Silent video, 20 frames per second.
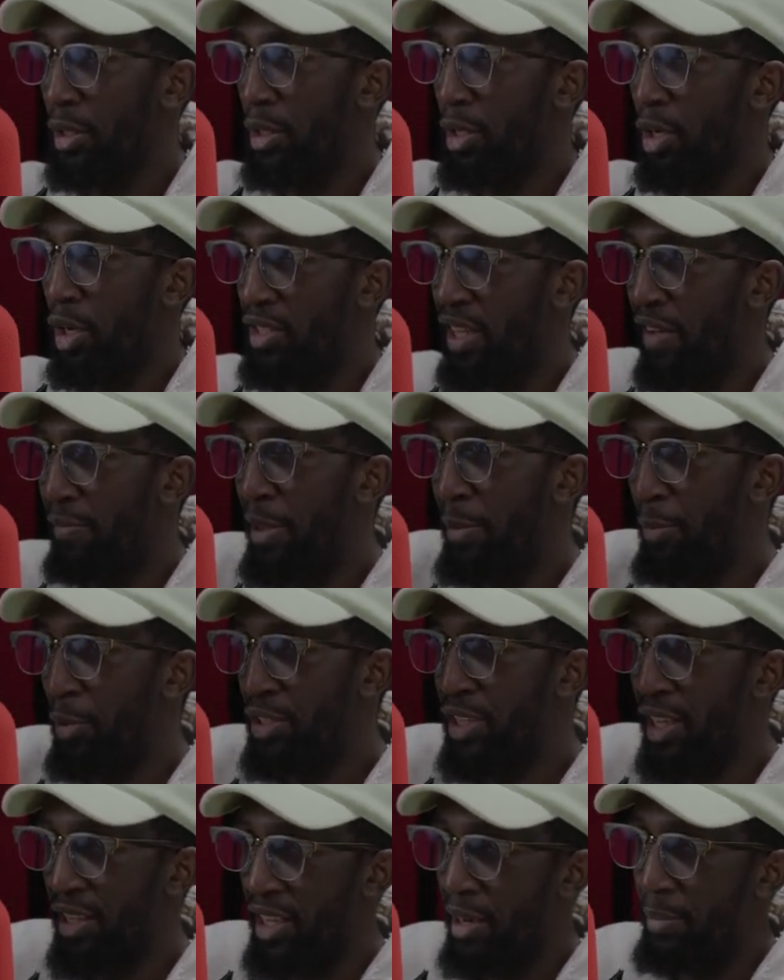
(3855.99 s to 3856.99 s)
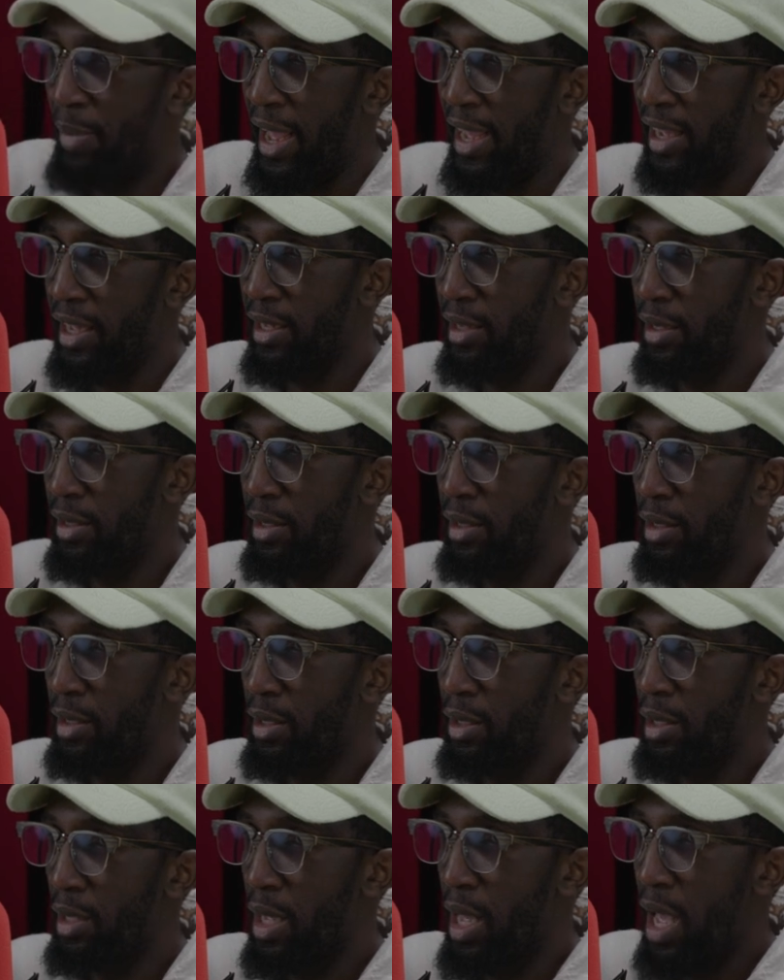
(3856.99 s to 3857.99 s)
Because they have people sitting at the back
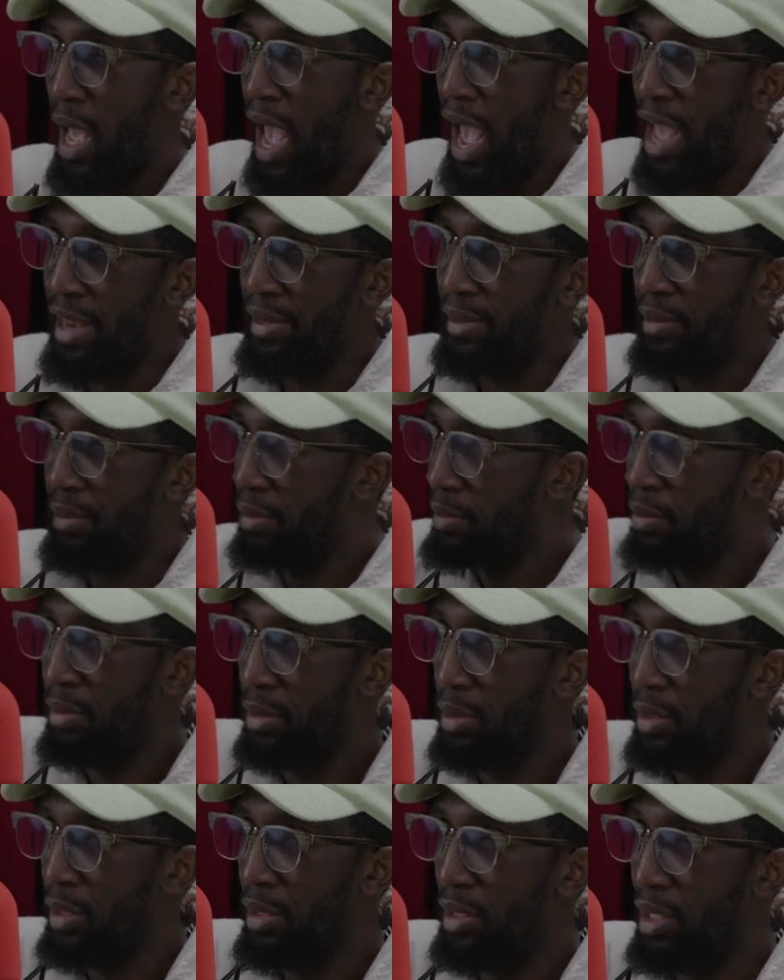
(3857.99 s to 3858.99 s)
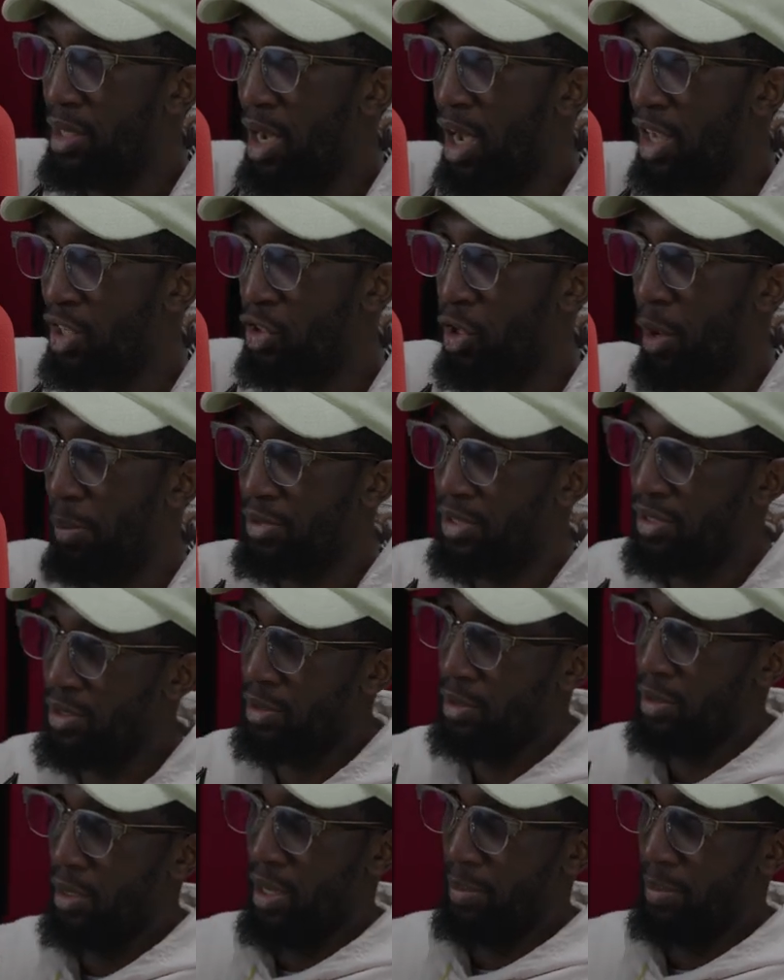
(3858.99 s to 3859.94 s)
and the car stops